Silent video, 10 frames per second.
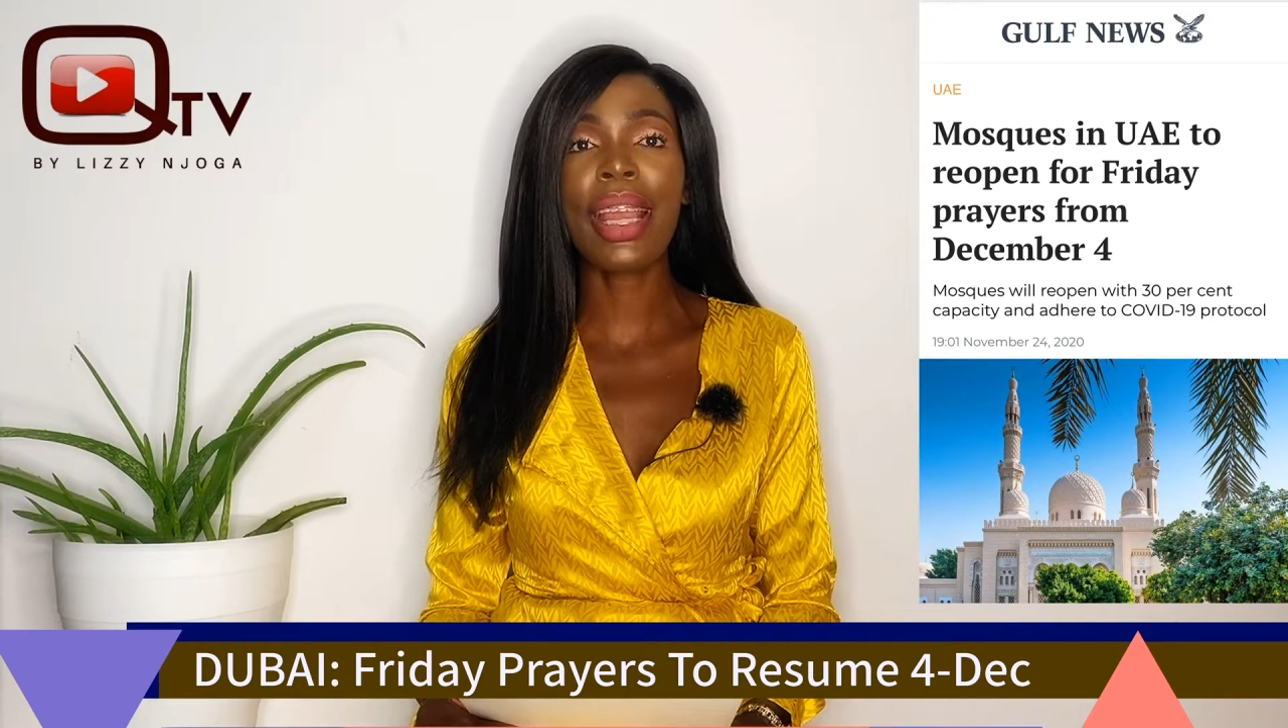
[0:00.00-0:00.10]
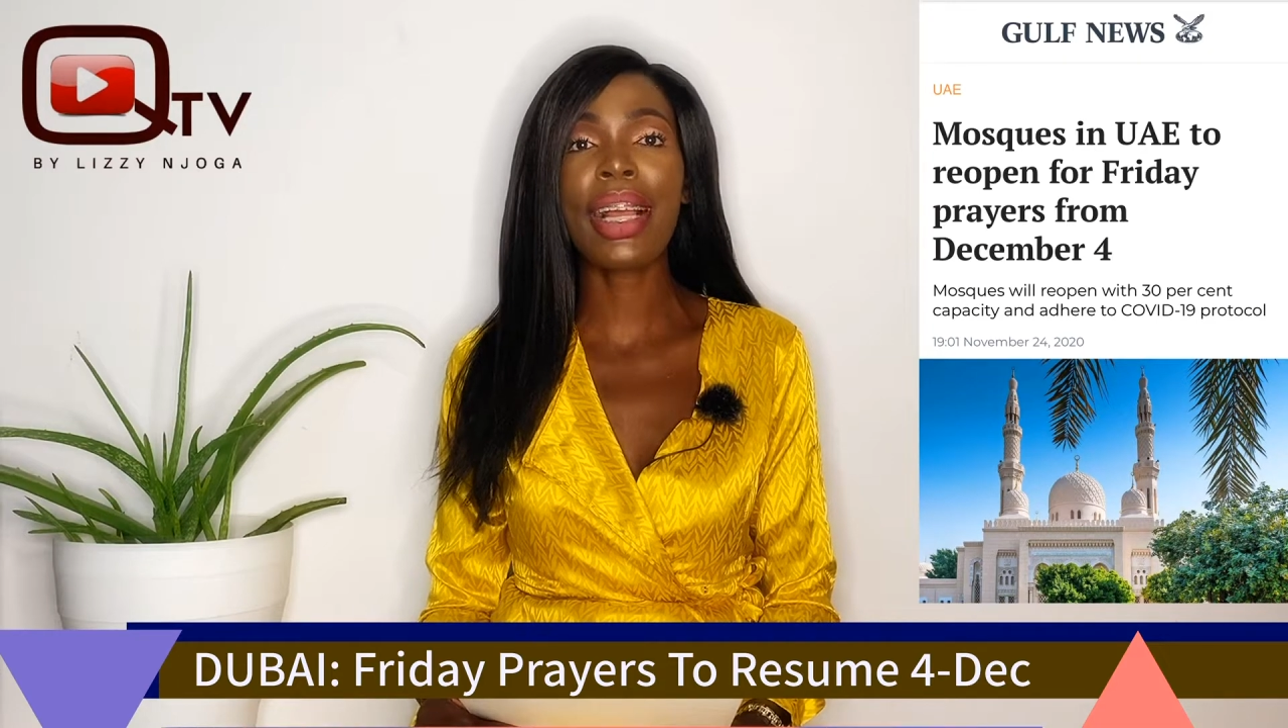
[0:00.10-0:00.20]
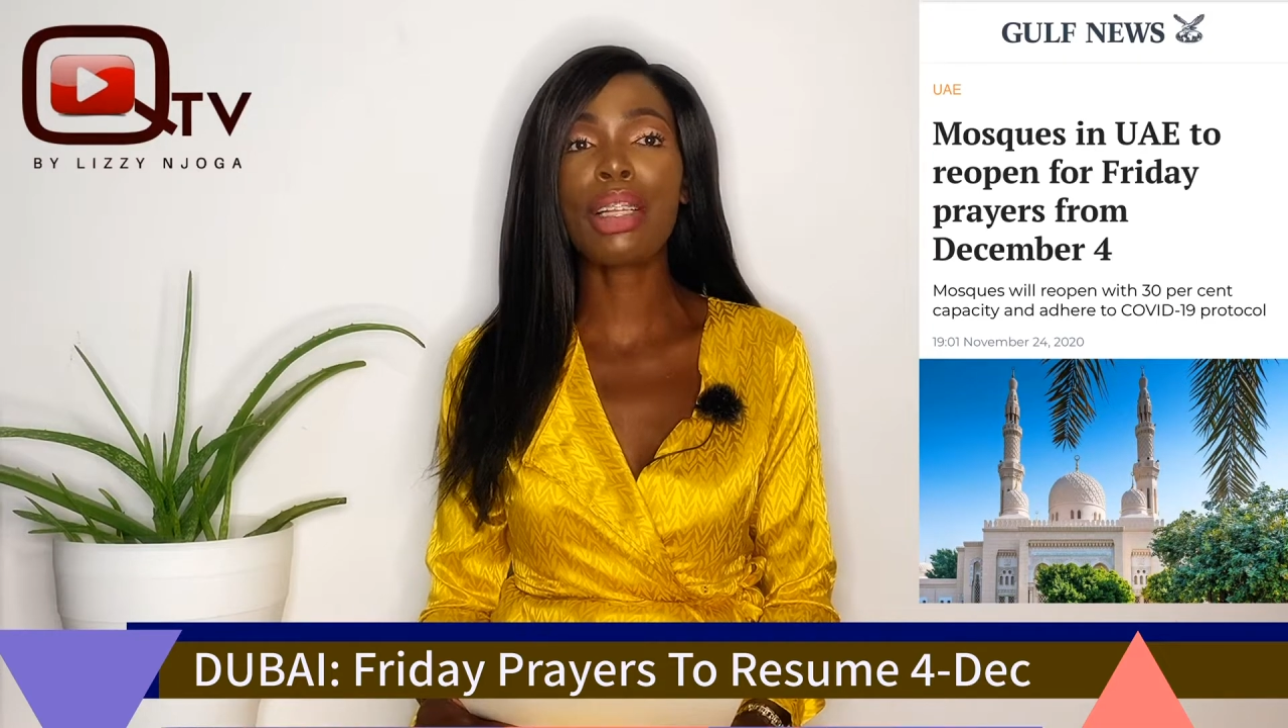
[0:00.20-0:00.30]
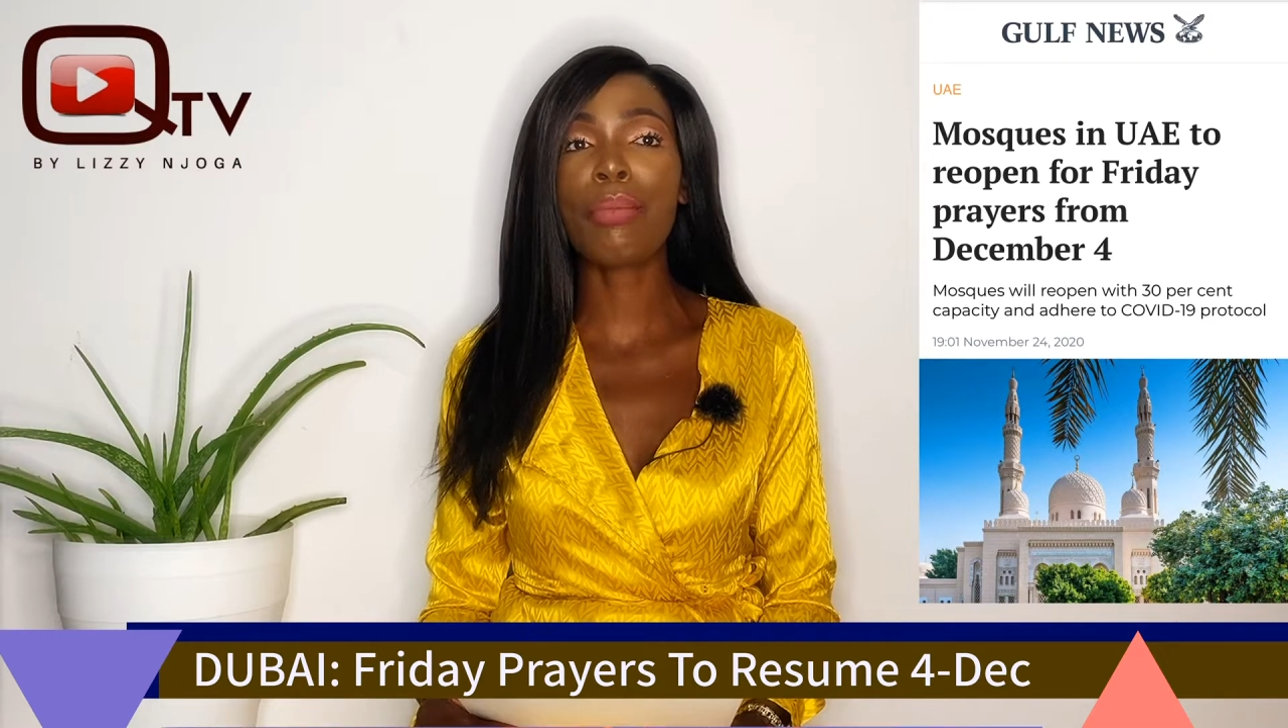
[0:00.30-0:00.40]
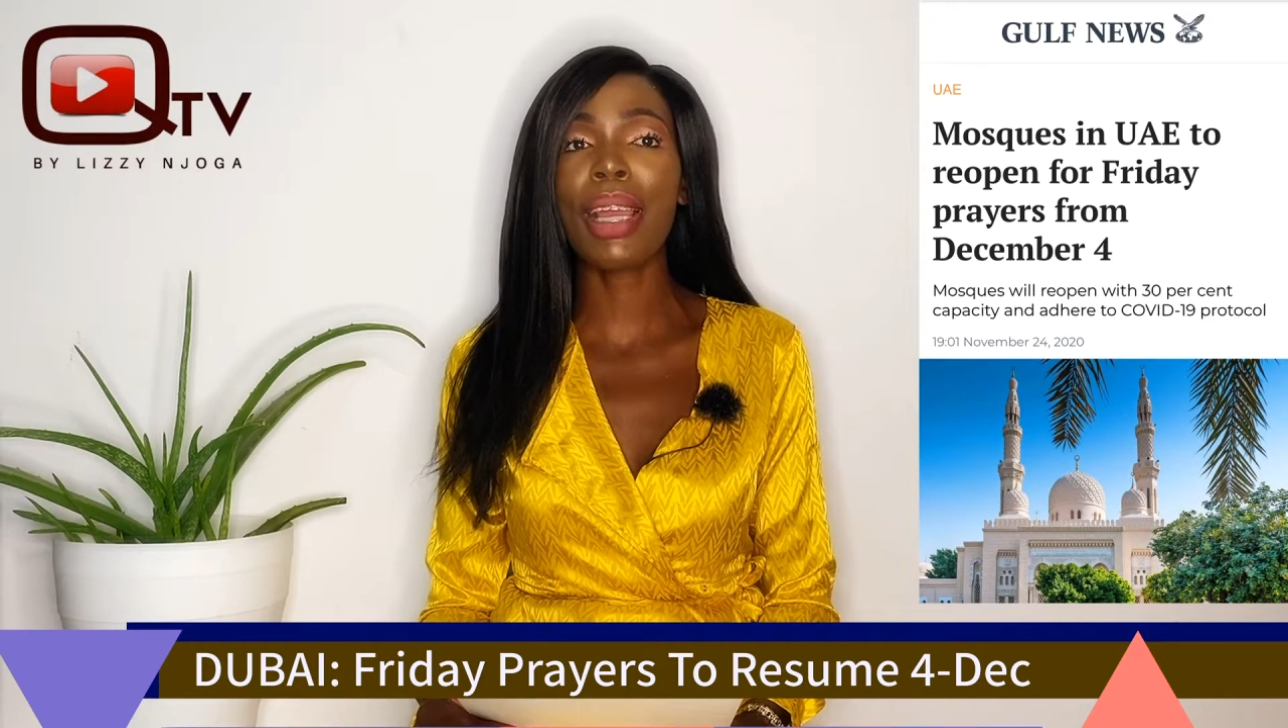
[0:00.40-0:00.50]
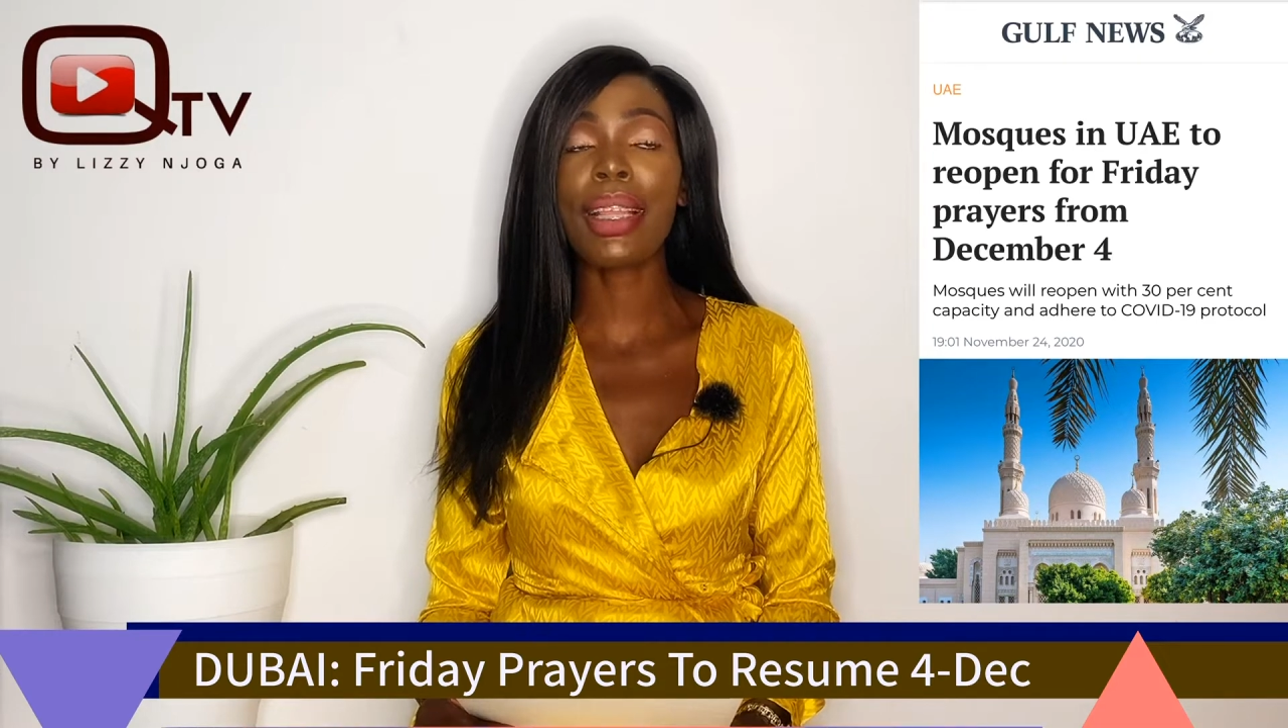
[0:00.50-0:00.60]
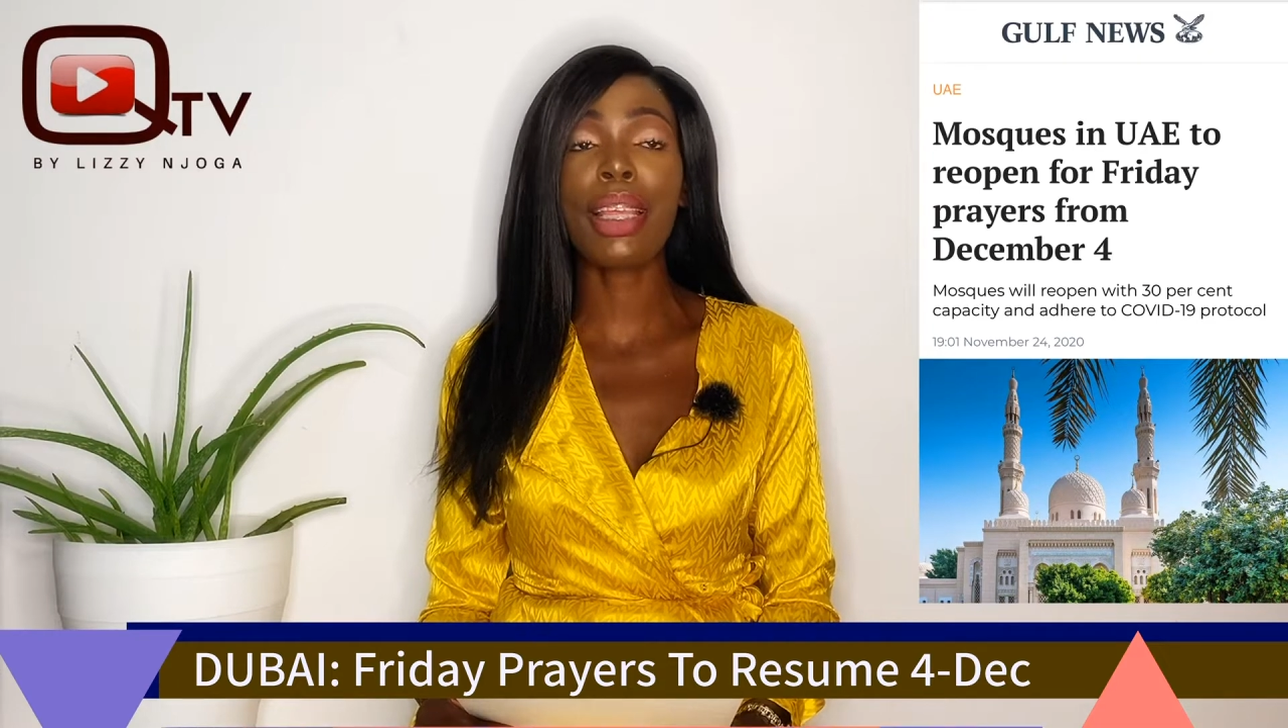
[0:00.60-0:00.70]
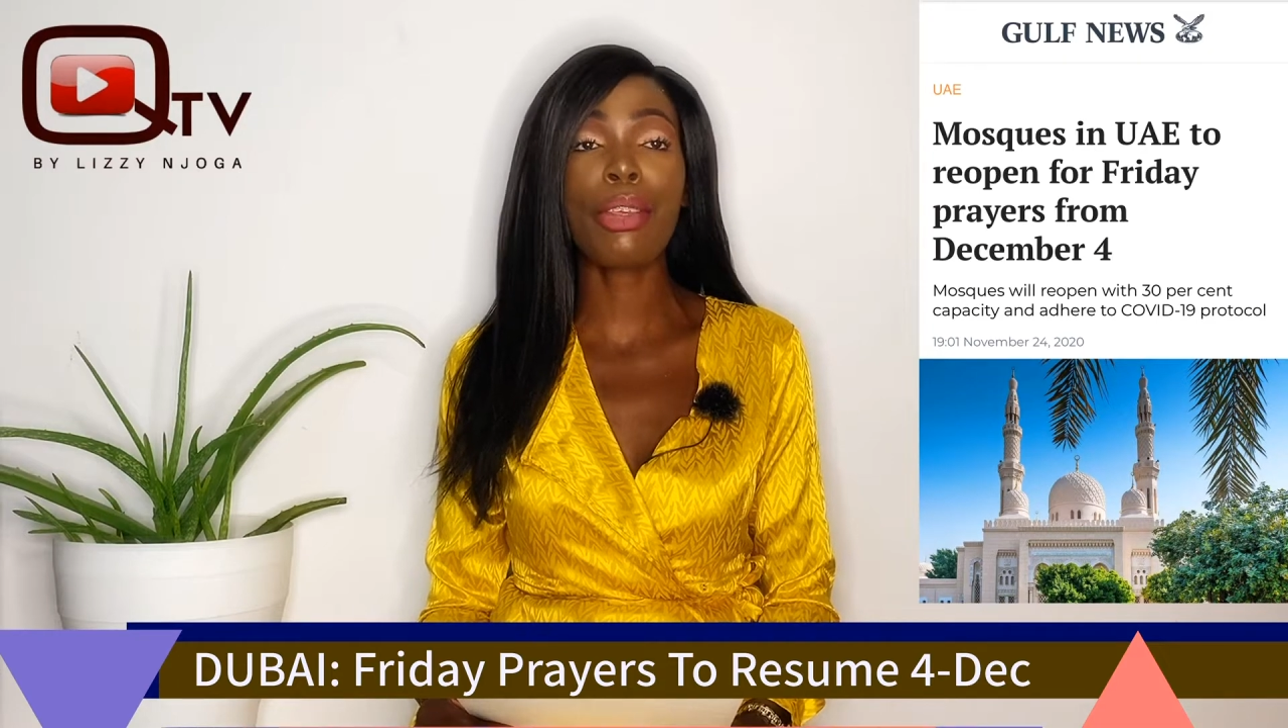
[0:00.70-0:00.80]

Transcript: held by the